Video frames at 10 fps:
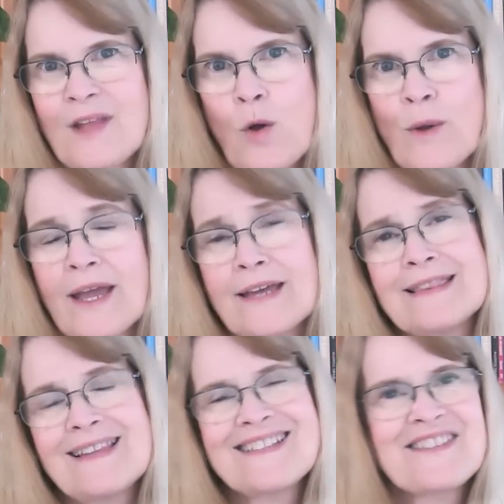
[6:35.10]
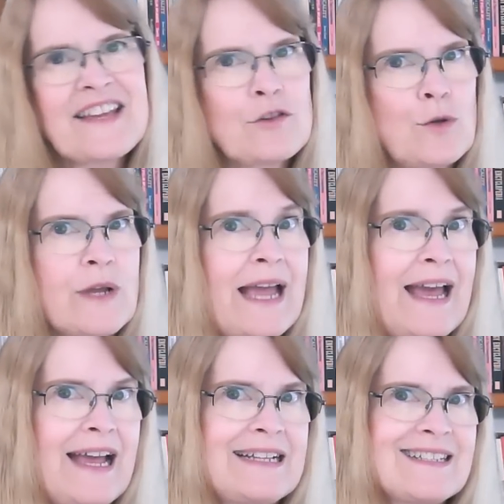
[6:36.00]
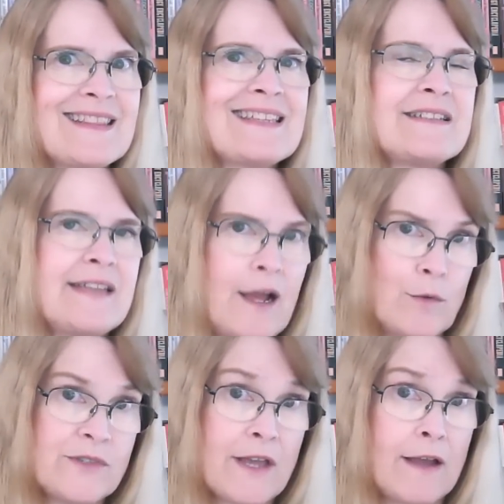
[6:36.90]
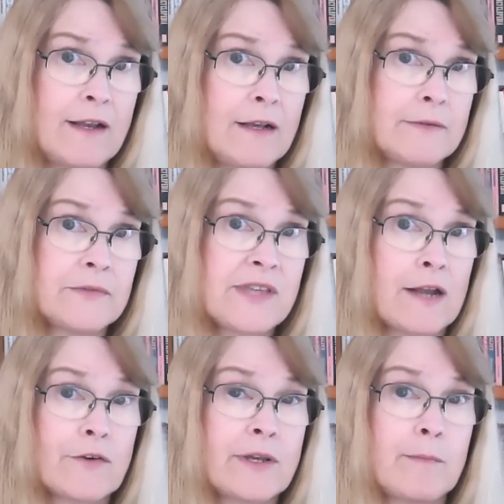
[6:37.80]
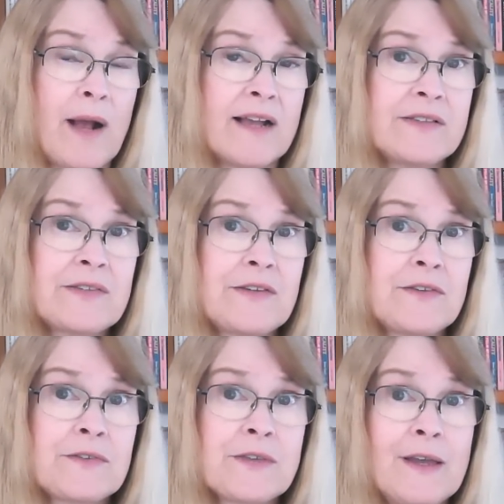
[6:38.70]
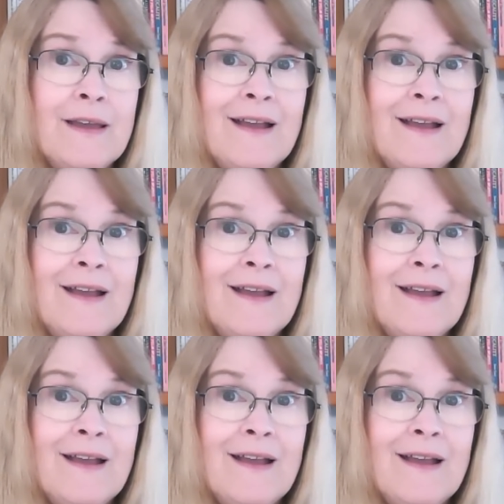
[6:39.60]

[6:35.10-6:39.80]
Okay, let's take a look at the downside of Saturn in Pisces,